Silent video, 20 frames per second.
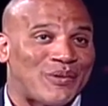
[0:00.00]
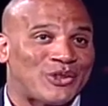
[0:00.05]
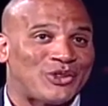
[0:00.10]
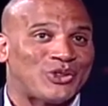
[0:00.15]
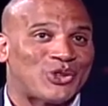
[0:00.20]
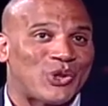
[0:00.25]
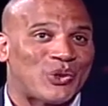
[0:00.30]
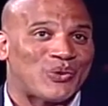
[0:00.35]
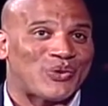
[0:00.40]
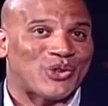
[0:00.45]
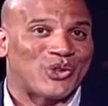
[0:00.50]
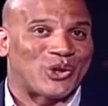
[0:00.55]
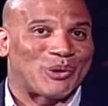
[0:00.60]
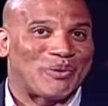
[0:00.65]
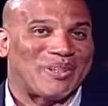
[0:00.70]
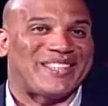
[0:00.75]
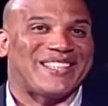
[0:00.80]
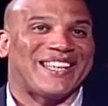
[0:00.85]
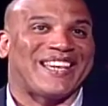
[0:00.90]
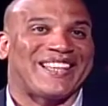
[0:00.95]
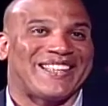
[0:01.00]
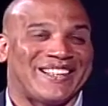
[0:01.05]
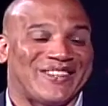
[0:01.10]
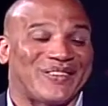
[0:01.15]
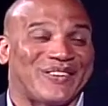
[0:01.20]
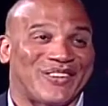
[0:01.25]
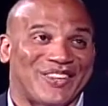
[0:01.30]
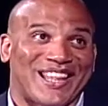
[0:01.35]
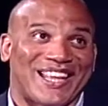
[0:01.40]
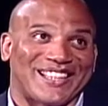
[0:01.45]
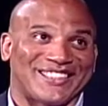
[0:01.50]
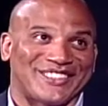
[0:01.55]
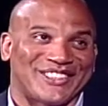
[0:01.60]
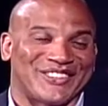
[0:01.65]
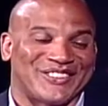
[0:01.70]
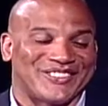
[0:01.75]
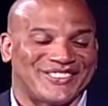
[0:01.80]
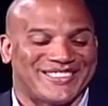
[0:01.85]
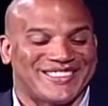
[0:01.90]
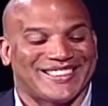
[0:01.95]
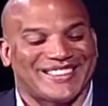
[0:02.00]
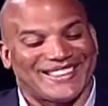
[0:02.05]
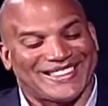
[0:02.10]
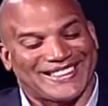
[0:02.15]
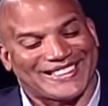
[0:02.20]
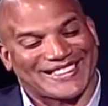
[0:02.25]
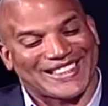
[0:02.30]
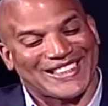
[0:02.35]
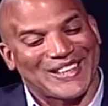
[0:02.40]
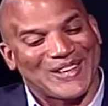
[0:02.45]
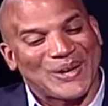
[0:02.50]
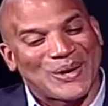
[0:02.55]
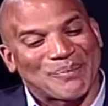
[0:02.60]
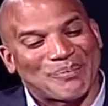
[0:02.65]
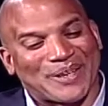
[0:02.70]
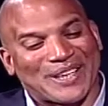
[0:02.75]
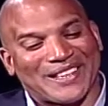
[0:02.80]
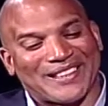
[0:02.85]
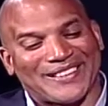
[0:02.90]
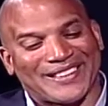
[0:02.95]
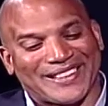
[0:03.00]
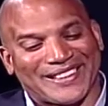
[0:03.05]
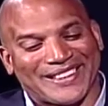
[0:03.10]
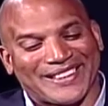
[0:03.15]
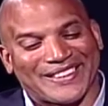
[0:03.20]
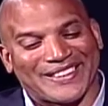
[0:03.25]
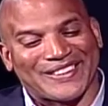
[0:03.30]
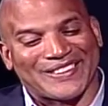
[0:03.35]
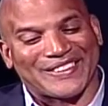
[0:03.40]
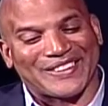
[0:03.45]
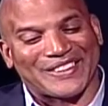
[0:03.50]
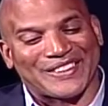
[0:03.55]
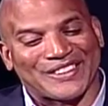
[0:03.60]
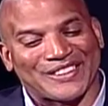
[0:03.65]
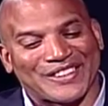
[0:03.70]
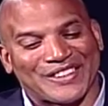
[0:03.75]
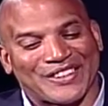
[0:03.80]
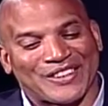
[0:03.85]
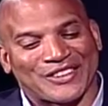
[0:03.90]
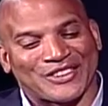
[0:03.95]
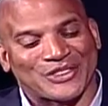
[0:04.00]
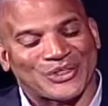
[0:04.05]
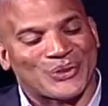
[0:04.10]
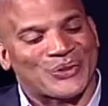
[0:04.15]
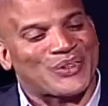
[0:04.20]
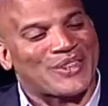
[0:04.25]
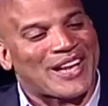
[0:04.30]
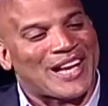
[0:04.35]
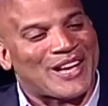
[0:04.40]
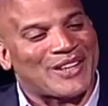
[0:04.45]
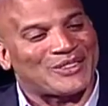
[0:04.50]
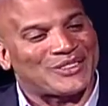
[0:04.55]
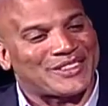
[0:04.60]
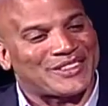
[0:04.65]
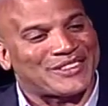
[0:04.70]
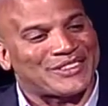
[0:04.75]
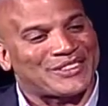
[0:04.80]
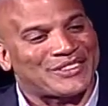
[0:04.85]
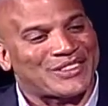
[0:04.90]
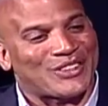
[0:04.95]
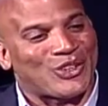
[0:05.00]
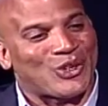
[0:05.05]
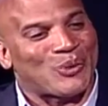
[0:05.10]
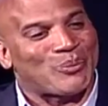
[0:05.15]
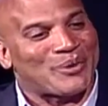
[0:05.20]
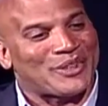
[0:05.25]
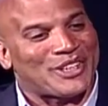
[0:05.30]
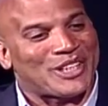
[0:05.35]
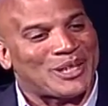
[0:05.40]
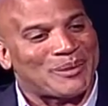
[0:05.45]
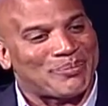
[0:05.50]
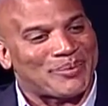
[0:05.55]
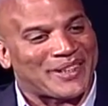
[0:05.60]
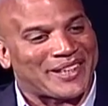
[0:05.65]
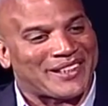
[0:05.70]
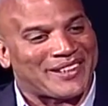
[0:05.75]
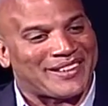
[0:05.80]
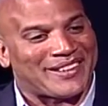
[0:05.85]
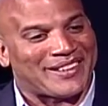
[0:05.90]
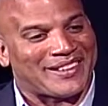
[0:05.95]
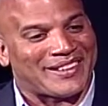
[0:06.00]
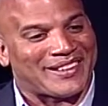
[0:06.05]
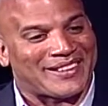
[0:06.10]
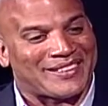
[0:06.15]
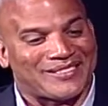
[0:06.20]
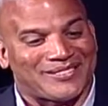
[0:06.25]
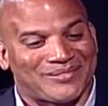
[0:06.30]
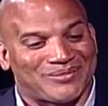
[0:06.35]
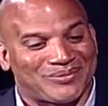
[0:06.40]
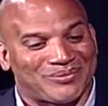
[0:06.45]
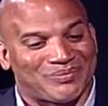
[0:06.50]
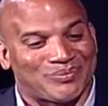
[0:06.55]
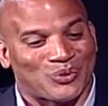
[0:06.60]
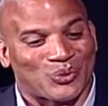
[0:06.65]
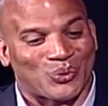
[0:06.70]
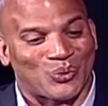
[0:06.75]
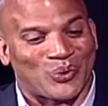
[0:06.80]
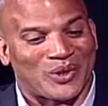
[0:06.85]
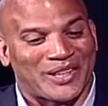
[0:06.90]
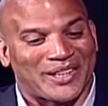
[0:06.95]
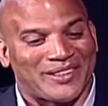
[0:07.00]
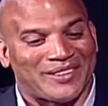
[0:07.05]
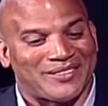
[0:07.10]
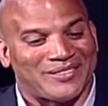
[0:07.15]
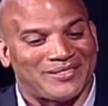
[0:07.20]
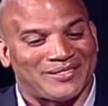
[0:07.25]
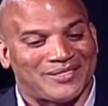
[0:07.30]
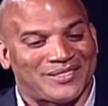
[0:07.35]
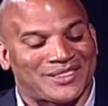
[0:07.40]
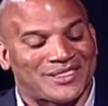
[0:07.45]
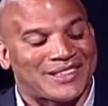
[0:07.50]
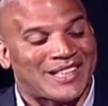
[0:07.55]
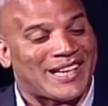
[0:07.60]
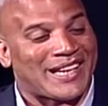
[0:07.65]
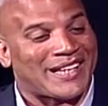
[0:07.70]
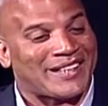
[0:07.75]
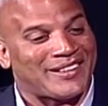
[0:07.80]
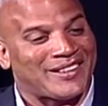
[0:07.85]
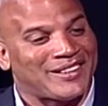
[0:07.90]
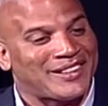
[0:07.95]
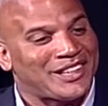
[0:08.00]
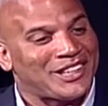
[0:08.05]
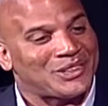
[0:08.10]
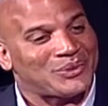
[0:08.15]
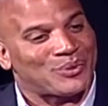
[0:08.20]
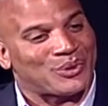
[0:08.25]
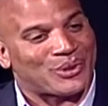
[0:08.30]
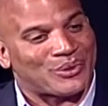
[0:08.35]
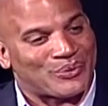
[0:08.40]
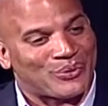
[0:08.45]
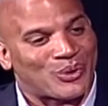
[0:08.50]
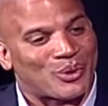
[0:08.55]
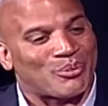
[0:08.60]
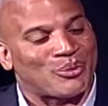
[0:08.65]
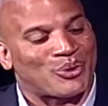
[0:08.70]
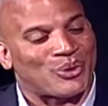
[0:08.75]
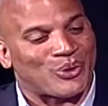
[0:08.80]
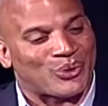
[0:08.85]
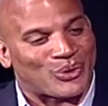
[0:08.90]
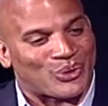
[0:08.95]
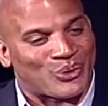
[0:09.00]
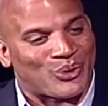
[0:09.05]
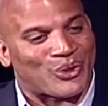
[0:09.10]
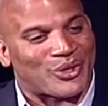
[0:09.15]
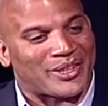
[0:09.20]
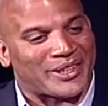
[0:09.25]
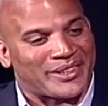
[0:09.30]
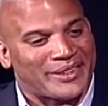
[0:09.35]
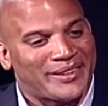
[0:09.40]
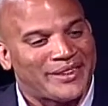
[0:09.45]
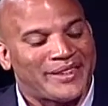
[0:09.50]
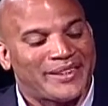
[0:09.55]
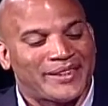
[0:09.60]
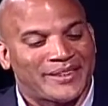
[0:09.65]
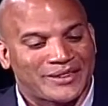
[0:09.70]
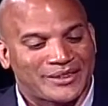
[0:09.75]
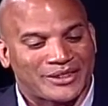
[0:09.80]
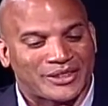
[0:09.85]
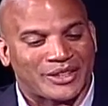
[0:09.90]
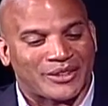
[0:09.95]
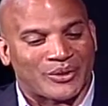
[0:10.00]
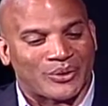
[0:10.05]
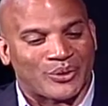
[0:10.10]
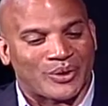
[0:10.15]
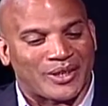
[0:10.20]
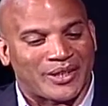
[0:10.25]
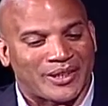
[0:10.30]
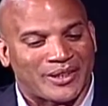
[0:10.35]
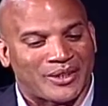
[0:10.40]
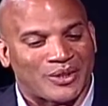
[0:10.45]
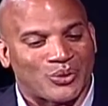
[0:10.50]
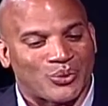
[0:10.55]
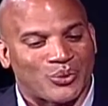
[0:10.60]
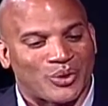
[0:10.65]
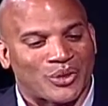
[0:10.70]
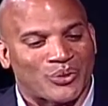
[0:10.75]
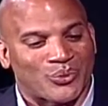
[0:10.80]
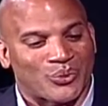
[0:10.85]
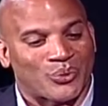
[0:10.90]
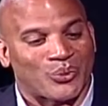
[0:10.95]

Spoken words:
I was over a little bit. Yeah, there were a lot of generals. But certain houses opened up, and we signed a lease with the Fort Monroe Authority, so we're